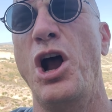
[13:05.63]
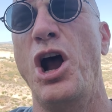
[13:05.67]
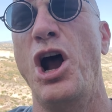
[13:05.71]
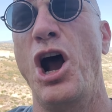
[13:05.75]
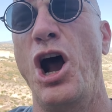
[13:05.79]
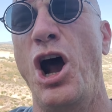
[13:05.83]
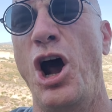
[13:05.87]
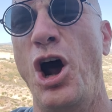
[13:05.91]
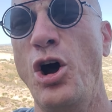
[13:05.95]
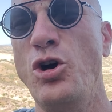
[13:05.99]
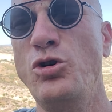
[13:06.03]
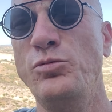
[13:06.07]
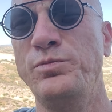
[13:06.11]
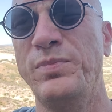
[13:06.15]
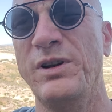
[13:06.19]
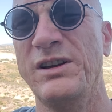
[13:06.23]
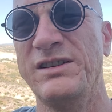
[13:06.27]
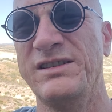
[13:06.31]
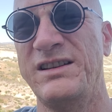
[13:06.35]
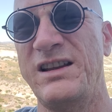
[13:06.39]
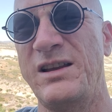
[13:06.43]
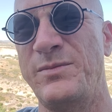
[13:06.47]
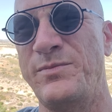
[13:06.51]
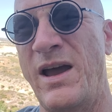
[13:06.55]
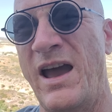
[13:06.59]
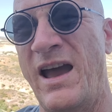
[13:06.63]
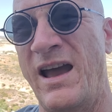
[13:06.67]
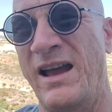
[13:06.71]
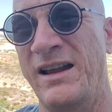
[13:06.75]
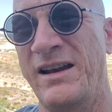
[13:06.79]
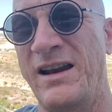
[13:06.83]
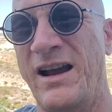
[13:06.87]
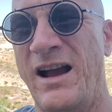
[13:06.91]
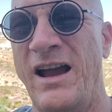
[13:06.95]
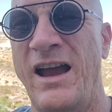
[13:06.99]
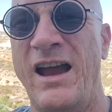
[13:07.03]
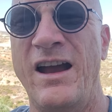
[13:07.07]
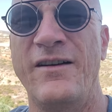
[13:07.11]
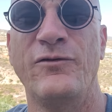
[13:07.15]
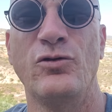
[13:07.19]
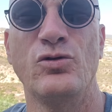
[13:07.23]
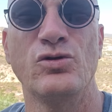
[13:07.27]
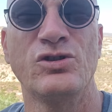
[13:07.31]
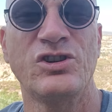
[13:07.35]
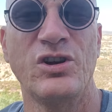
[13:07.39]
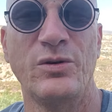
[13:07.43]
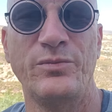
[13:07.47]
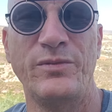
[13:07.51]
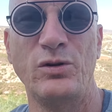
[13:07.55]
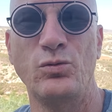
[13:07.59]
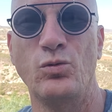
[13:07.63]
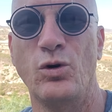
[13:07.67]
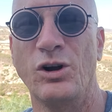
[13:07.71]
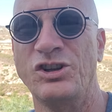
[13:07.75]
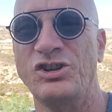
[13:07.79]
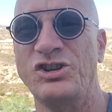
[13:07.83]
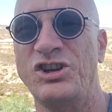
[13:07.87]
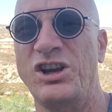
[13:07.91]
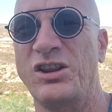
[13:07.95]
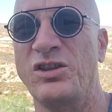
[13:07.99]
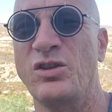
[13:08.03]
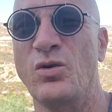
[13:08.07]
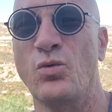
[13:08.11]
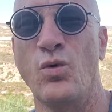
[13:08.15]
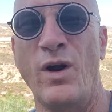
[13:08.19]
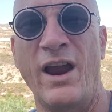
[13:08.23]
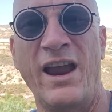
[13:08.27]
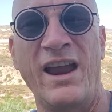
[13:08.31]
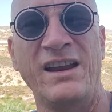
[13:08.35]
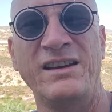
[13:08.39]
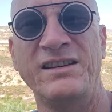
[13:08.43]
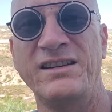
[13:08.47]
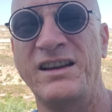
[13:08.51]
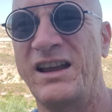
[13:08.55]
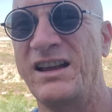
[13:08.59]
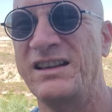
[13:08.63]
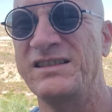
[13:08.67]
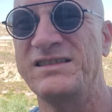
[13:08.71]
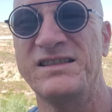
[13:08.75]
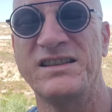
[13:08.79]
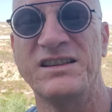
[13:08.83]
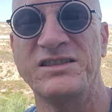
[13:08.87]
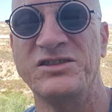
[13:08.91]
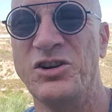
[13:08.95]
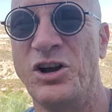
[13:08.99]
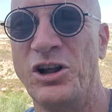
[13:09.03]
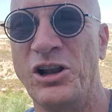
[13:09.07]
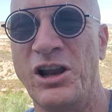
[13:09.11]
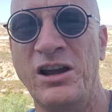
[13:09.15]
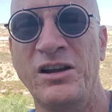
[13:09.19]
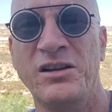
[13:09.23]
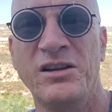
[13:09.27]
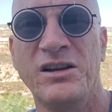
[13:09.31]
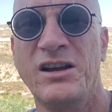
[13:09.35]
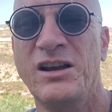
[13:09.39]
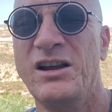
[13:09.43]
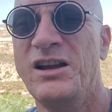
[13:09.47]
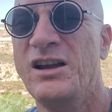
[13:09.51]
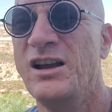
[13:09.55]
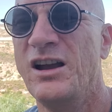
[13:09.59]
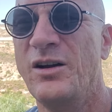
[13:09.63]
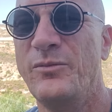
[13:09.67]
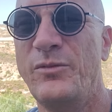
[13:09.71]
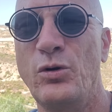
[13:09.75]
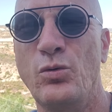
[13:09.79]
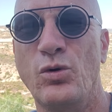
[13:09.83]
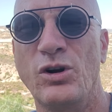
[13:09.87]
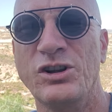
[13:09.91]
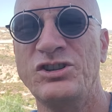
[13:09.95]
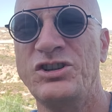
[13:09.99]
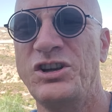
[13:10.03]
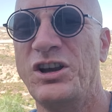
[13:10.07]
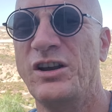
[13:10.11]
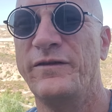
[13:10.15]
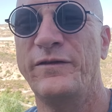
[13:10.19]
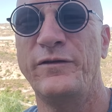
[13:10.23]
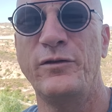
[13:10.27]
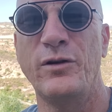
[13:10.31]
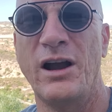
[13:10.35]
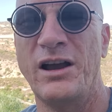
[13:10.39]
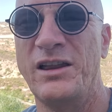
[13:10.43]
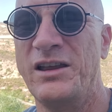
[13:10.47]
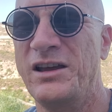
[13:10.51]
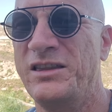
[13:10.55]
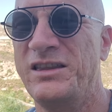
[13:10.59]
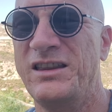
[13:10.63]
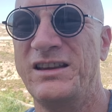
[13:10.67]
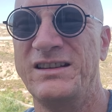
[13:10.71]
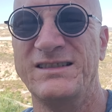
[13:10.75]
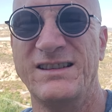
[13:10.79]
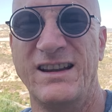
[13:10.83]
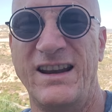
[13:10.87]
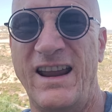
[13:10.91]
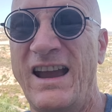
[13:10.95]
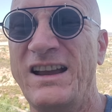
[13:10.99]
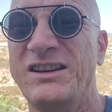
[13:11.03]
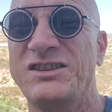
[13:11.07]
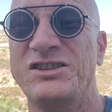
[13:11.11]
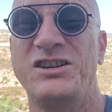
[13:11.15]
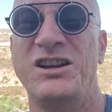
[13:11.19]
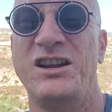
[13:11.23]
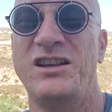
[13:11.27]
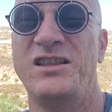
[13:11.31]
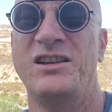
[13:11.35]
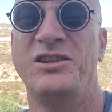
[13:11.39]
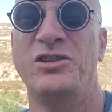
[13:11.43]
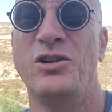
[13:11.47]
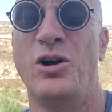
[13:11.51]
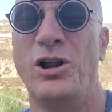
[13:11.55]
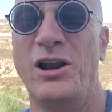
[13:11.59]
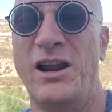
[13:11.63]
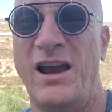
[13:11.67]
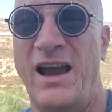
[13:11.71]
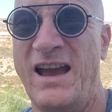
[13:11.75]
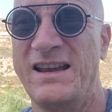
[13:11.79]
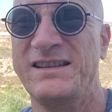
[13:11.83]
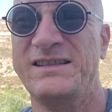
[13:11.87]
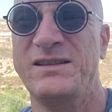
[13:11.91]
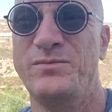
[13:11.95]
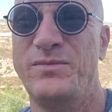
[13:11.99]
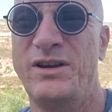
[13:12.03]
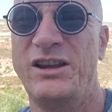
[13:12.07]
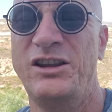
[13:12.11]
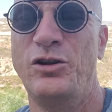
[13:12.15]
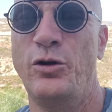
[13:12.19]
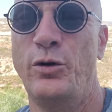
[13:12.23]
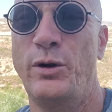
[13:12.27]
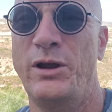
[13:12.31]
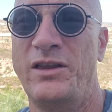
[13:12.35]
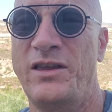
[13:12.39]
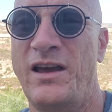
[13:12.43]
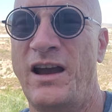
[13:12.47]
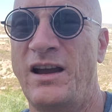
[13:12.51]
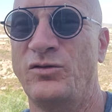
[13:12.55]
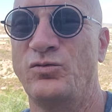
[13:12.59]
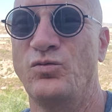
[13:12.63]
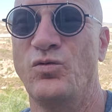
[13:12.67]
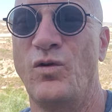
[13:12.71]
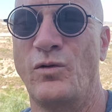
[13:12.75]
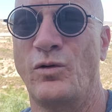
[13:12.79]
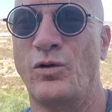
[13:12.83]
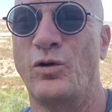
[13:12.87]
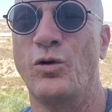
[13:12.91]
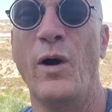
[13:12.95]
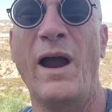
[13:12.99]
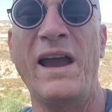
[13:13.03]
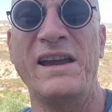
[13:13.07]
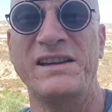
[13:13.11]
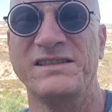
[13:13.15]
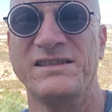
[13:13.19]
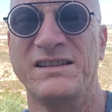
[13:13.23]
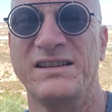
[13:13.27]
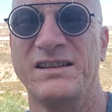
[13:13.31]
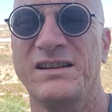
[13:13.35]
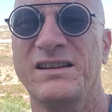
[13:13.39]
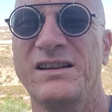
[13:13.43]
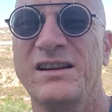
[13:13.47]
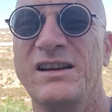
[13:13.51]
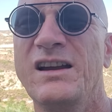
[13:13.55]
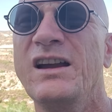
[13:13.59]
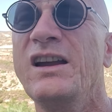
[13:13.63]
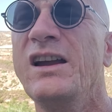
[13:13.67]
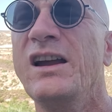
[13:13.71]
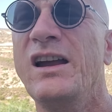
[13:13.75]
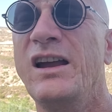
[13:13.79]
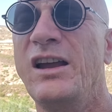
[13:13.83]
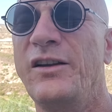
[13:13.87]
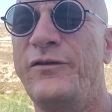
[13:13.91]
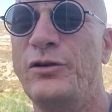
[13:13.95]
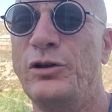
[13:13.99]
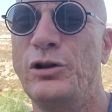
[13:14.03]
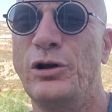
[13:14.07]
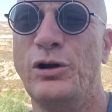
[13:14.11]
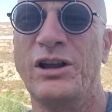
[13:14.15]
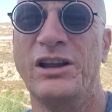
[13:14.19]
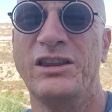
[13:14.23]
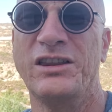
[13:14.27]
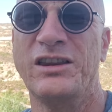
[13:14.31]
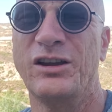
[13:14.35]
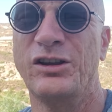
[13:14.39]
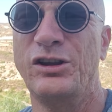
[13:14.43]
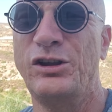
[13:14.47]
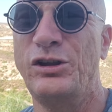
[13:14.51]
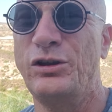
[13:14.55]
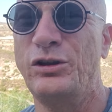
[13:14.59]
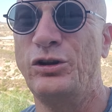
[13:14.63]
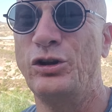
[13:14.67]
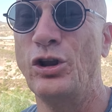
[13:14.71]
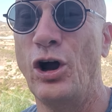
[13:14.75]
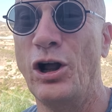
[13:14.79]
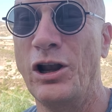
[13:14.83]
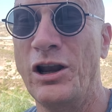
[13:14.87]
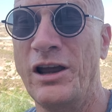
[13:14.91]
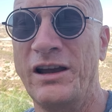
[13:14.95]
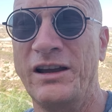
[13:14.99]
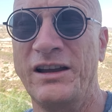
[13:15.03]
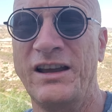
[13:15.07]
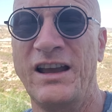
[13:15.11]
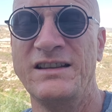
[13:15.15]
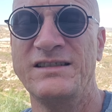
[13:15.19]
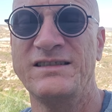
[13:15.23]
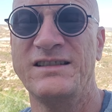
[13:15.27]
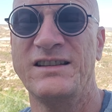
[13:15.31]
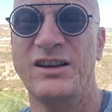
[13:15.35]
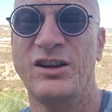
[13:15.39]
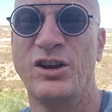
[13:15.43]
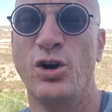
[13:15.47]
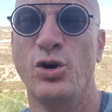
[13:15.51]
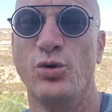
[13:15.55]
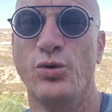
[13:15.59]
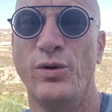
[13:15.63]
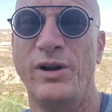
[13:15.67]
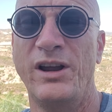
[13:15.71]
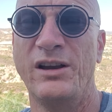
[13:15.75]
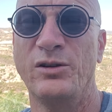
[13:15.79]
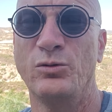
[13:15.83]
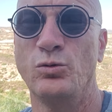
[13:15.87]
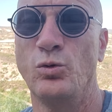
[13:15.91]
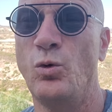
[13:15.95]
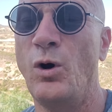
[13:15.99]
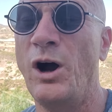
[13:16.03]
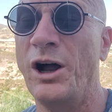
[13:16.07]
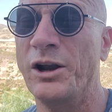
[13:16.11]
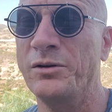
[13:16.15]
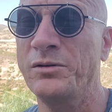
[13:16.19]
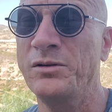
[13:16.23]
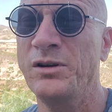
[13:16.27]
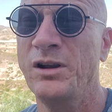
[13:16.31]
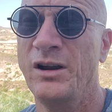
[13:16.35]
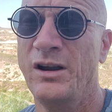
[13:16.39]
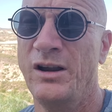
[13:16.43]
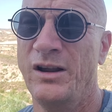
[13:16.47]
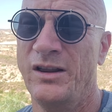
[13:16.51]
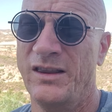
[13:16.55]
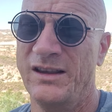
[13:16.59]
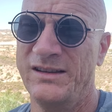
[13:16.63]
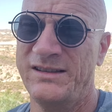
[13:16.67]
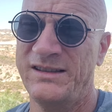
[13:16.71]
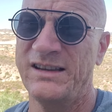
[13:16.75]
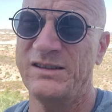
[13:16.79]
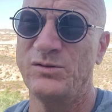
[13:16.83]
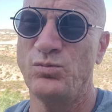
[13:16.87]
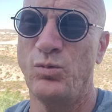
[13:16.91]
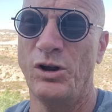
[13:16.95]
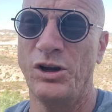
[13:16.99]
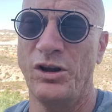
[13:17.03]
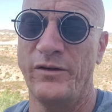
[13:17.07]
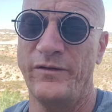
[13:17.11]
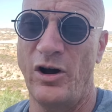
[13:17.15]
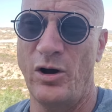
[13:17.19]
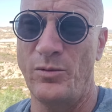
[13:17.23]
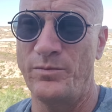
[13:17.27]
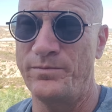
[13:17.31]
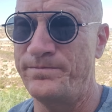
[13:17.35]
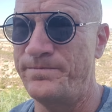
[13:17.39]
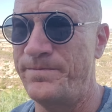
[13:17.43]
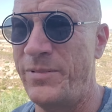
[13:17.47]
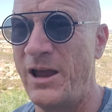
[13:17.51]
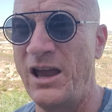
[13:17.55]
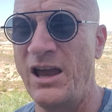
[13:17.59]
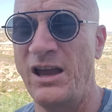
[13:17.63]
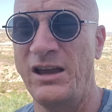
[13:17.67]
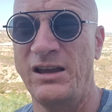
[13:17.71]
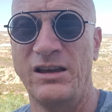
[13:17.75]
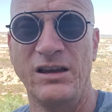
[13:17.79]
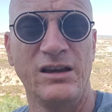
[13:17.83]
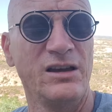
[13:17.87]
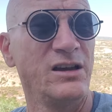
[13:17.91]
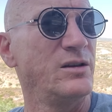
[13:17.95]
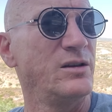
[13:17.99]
hopelessly bad, I have also been watching the rand against the dollar. I've been watching a few other things, and actually the dollar hasn't been doing that great. If you look at the dollar against the Korean won, this is one of our big